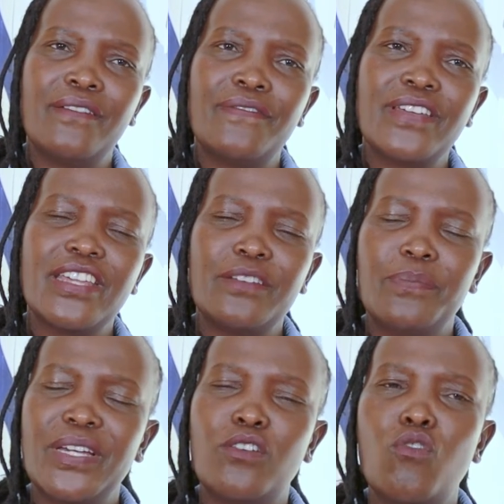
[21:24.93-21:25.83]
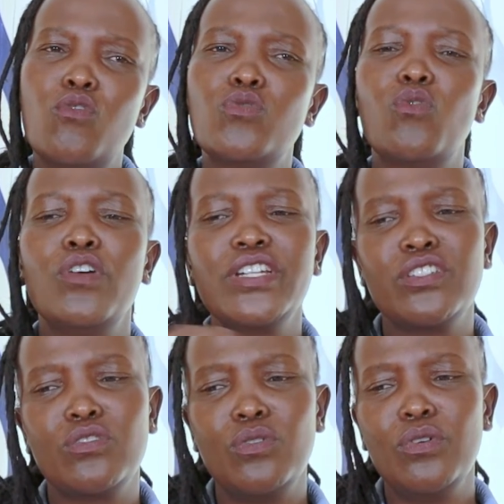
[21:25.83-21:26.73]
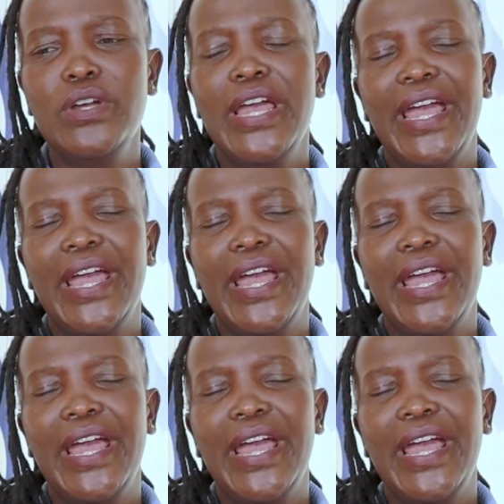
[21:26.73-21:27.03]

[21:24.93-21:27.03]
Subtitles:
feathered beak who'd want to,